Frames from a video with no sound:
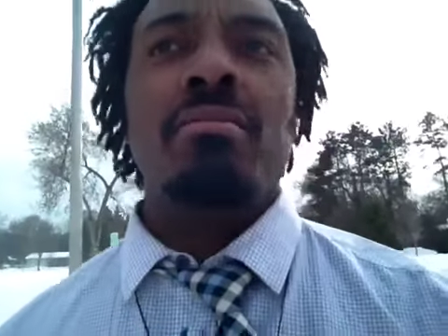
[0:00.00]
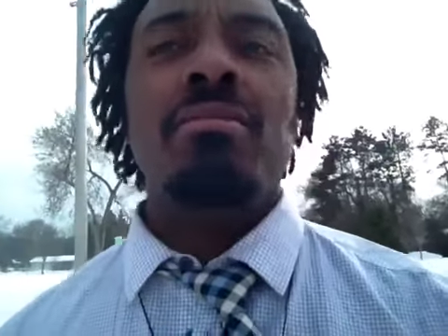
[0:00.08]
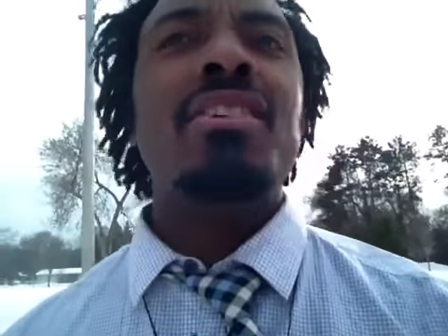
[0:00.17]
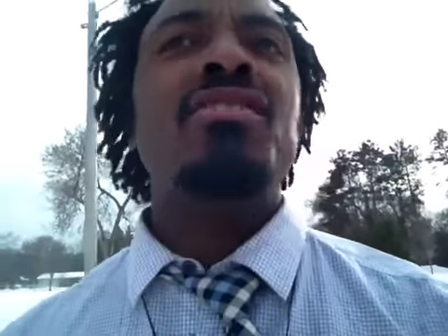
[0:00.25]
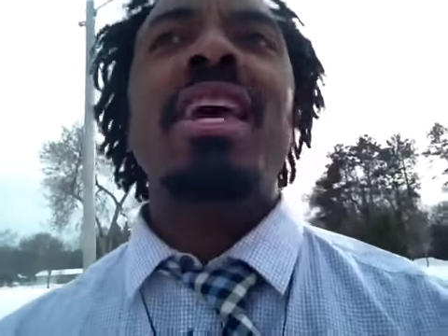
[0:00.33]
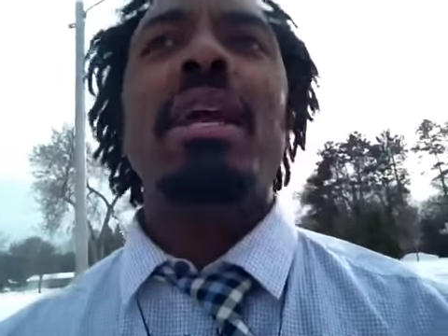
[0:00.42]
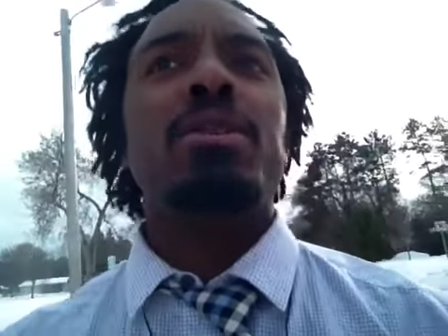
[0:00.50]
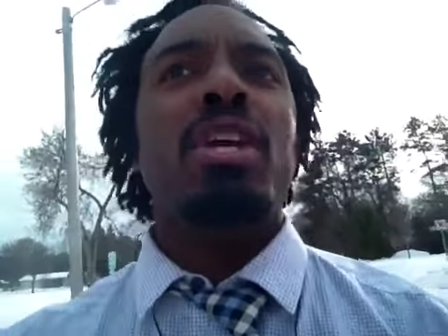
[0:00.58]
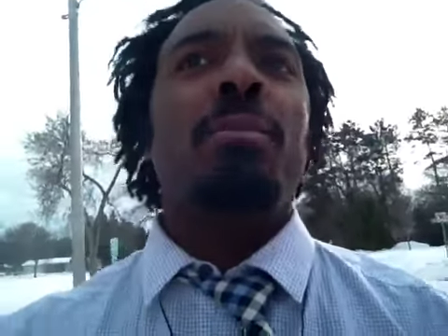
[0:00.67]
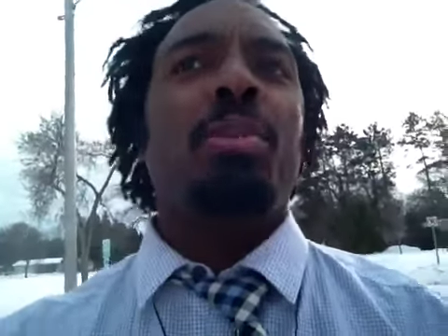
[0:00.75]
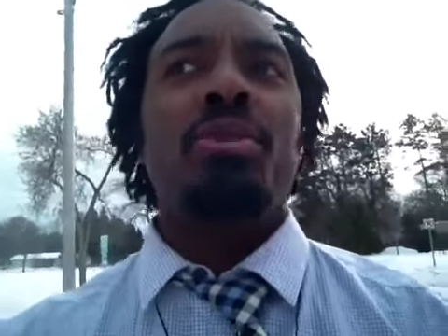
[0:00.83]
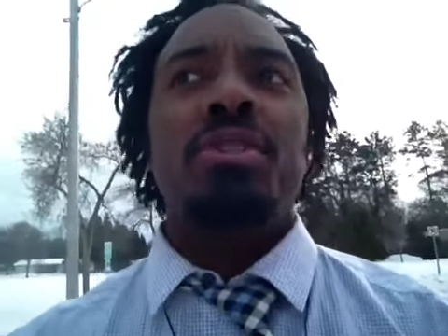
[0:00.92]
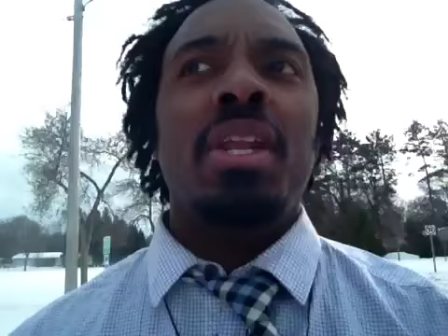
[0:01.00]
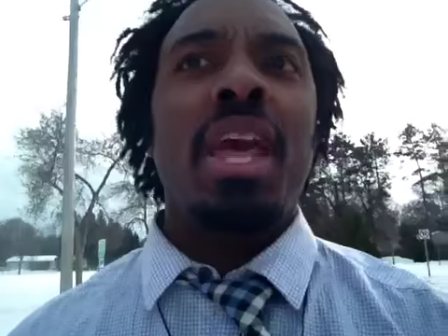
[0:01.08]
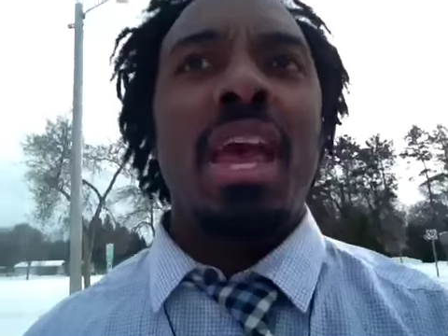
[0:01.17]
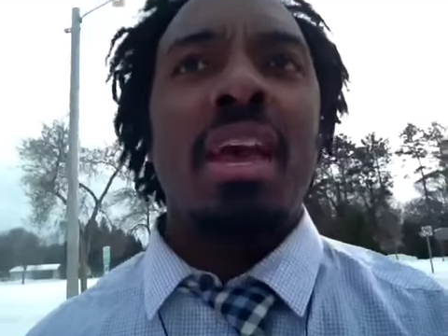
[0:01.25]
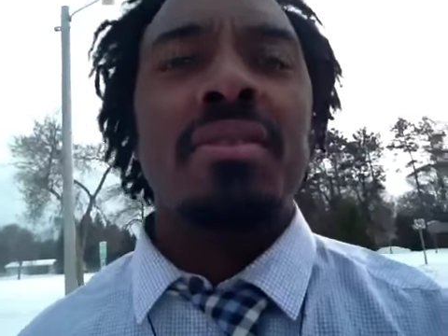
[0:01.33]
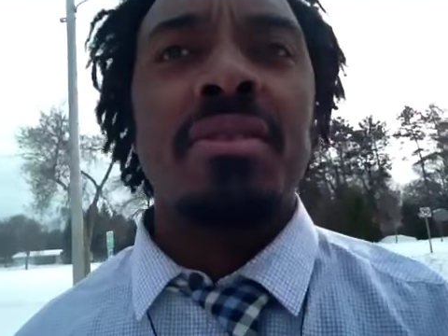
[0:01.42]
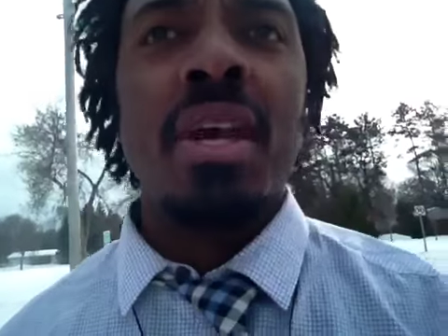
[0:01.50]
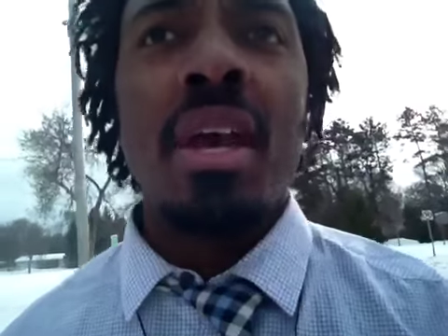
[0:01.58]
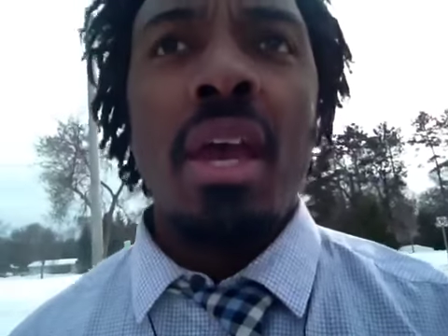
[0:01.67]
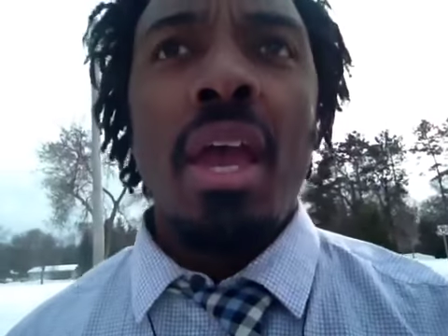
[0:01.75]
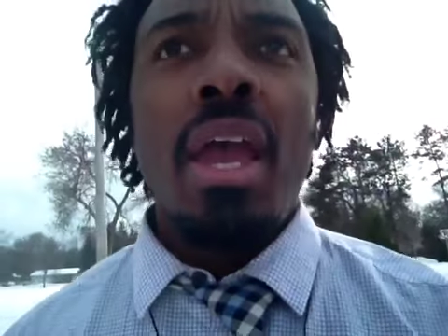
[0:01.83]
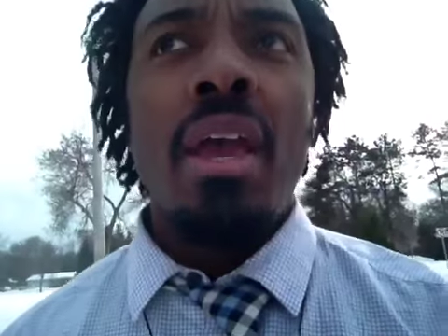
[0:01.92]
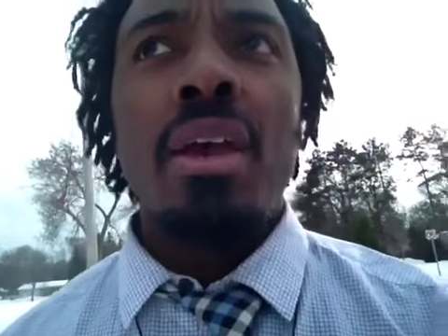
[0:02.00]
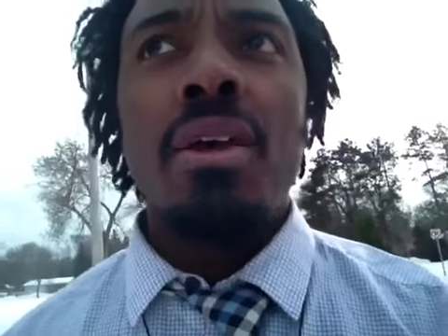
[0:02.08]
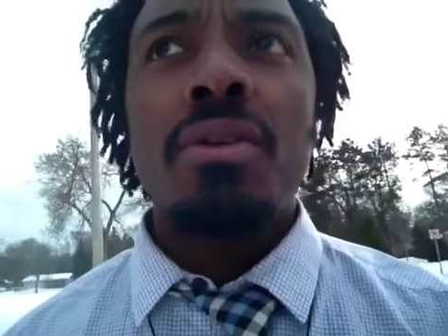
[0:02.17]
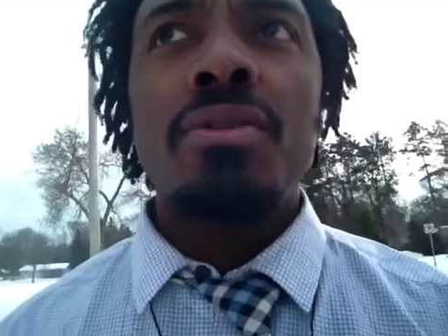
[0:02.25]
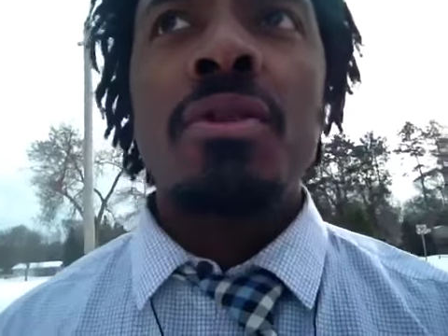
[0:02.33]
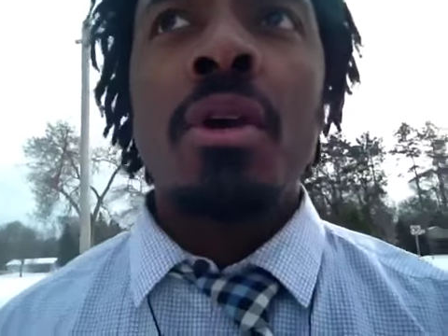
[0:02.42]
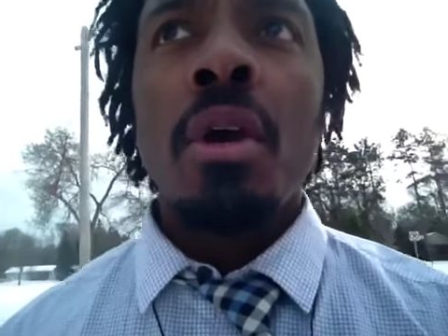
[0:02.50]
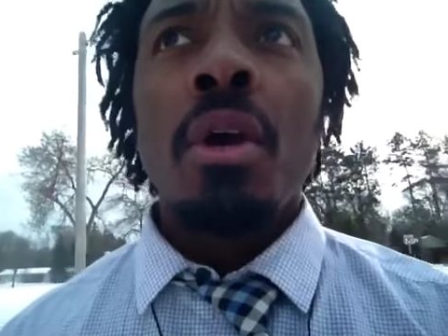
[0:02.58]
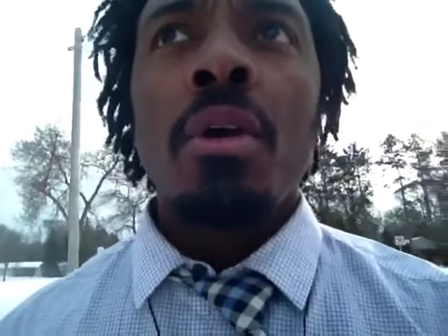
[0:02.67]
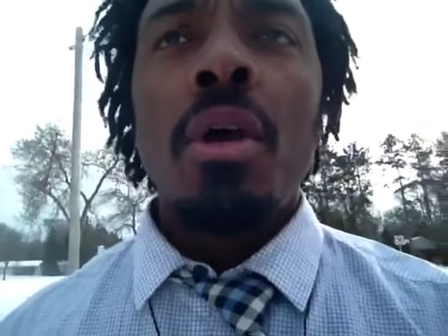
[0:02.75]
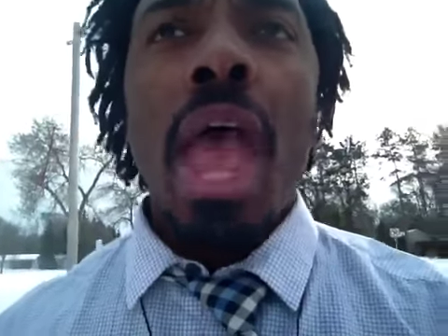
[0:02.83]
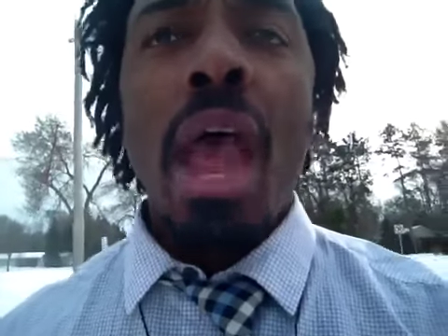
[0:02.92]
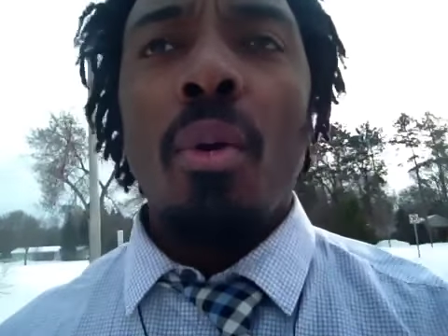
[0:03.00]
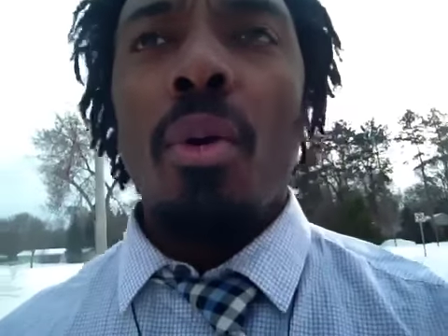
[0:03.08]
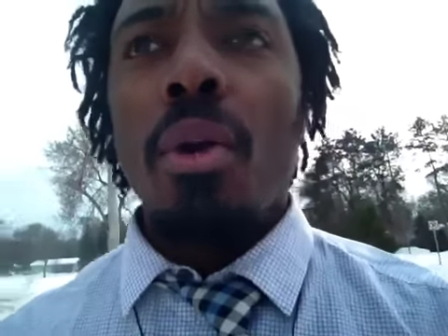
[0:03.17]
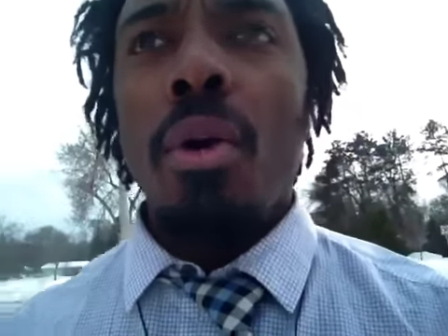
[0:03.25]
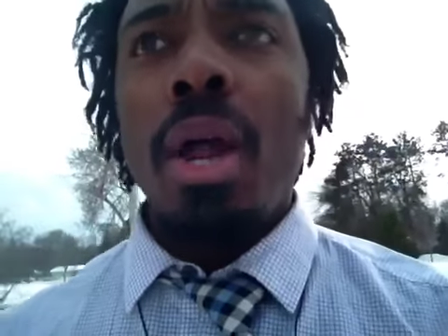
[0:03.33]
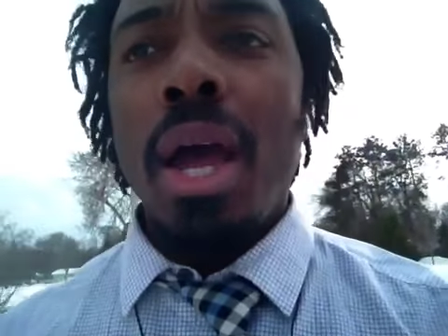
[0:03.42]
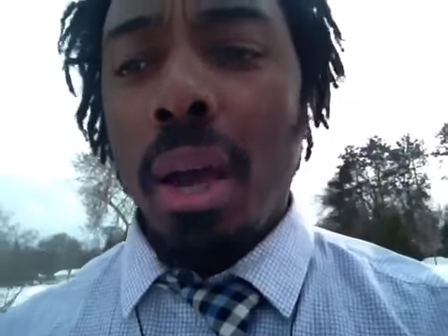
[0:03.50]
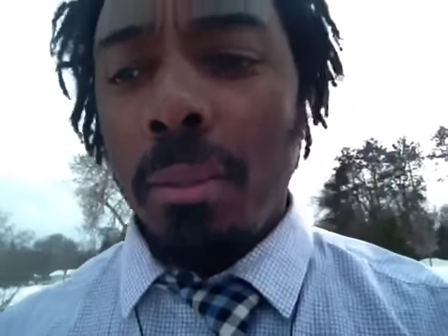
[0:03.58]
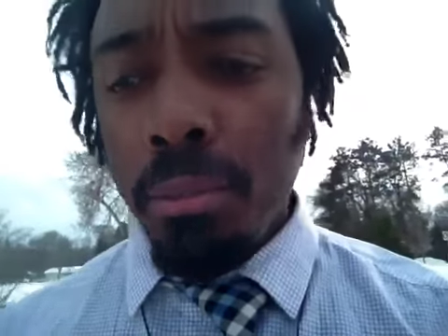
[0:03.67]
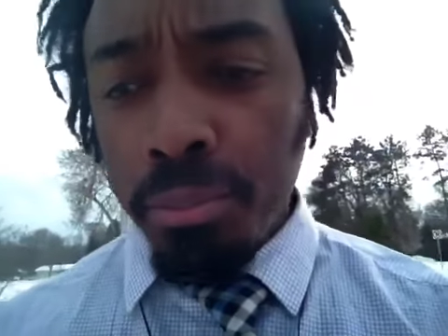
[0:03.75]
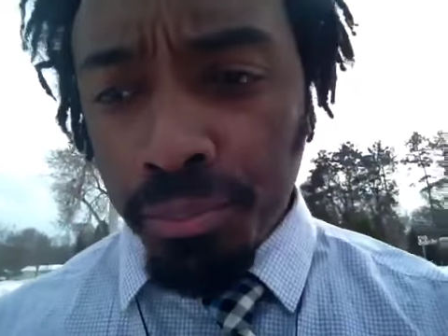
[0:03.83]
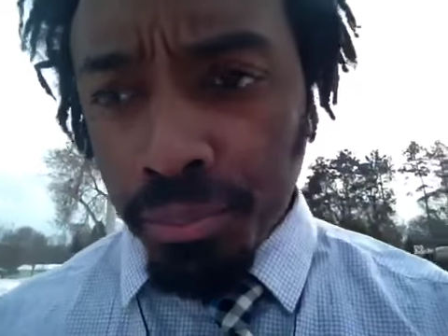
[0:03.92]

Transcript: Let's take 10% as as our um,